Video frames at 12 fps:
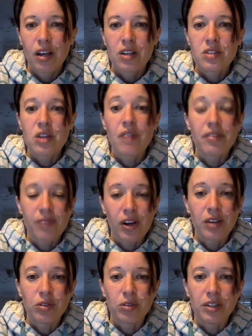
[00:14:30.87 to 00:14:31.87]
So the
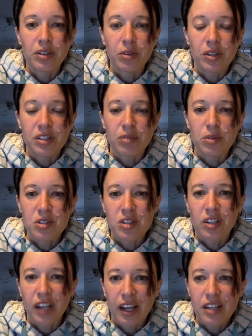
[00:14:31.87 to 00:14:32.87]
final Greek word I want to
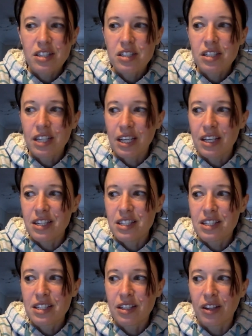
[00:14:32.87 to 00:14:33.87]
look at
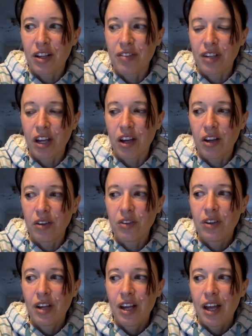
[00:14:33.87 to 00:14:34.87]
is, I'll have a go,
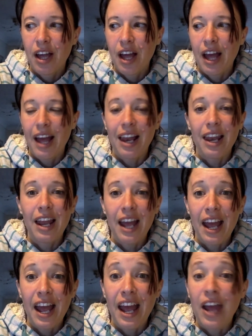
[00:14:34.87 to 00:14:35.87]

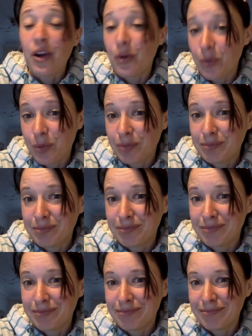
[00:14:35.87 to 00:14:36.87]
eleeo.
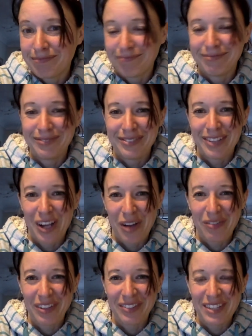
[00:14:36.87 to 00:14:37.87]
I
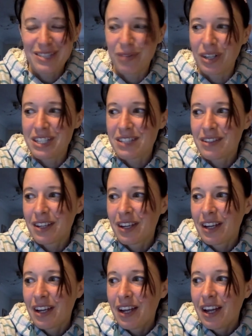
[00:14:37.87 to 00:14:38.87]
think that's right.
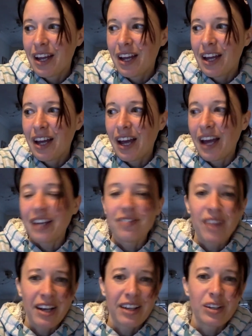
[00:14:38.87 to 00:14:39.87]
And
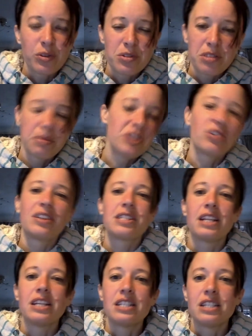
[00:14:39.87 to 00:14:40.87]
that can also be
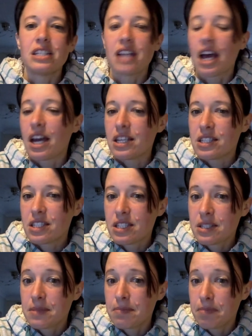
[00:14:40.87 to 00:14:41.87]
translated
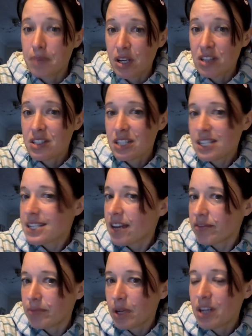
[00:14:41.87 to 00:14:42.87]
as mercy, to
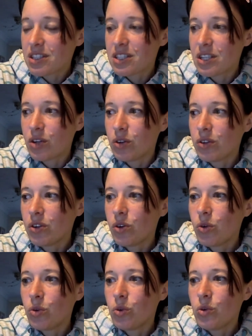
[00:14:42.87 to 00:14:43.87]
have mercy on,
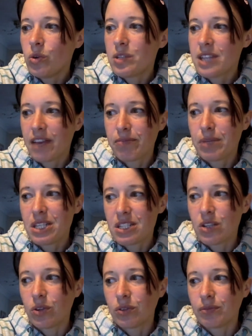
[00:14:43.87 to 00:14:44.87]
or to have
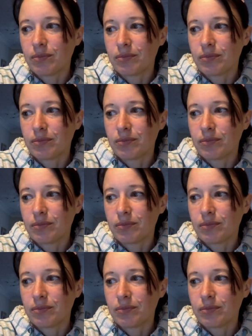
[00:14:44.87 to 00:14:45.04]
pity on.